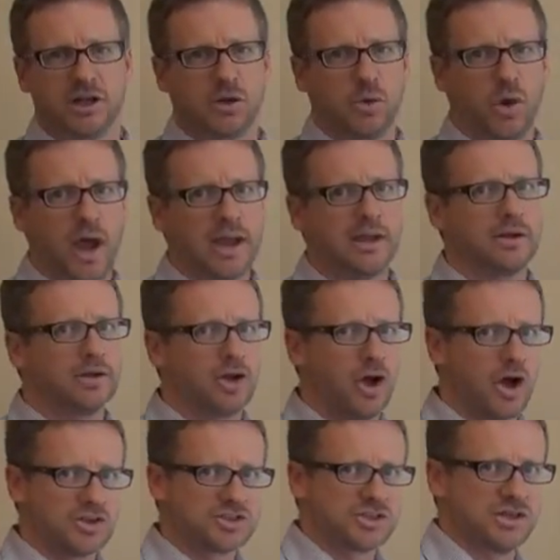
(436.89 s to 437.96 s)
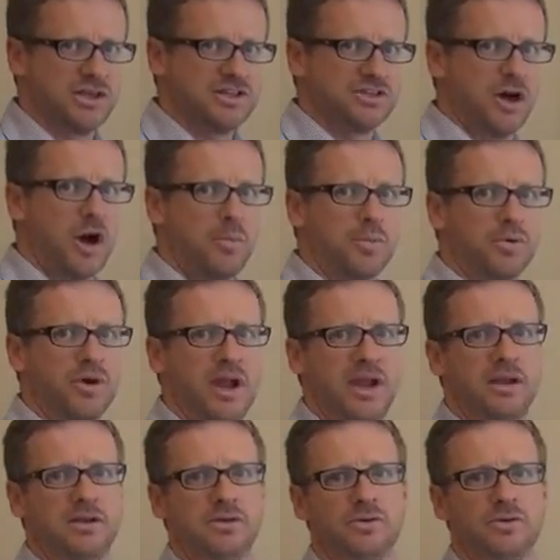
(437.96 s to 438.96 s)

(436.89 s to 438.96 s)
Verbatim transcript: They're quite costly to operate.